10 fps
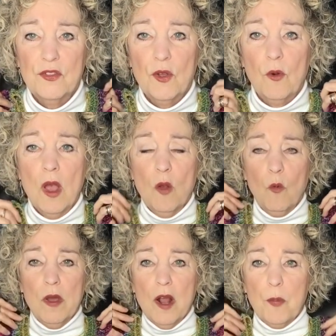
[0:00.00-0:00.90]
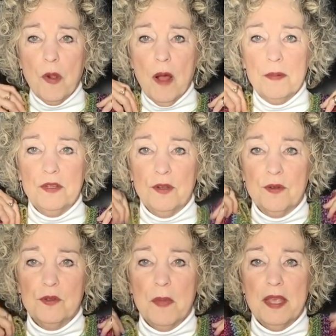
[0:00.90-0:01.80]
So what I'll probably do
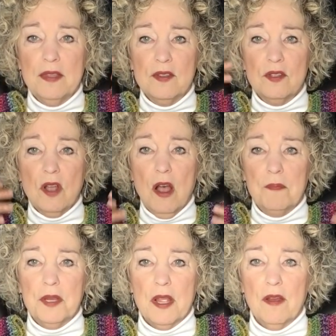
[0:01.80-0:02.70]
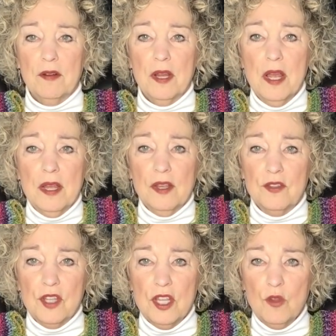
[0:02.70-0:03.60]
is make this top down,
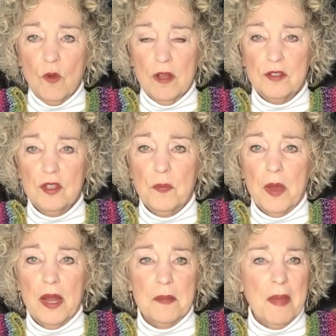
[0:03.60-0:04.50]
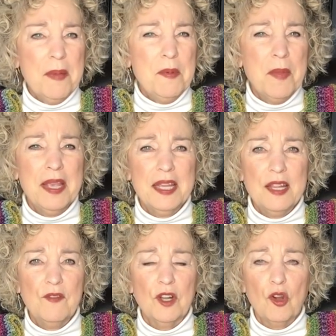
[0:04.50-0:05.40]
continue on to the body, maybe make it
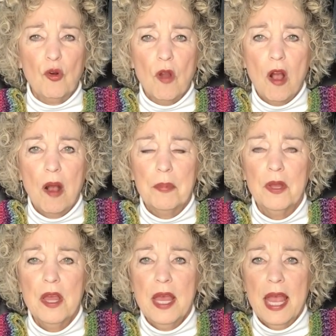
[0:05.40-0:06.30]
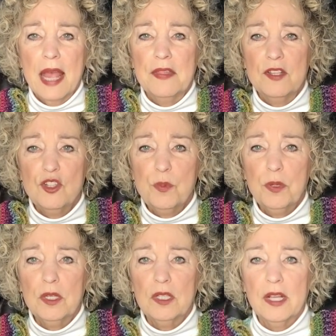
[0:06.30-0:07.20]
even a crop, and then just
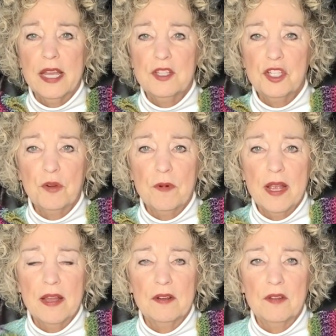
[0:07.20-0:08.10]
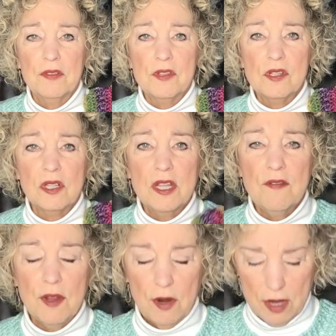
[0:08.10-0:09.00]
put a little edging around the
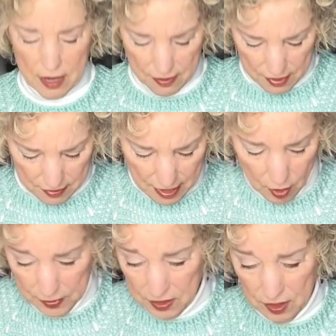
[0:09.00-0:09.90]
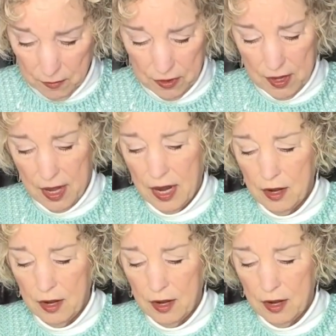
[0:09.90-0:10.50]
sleeve area, and then that'll be done with that.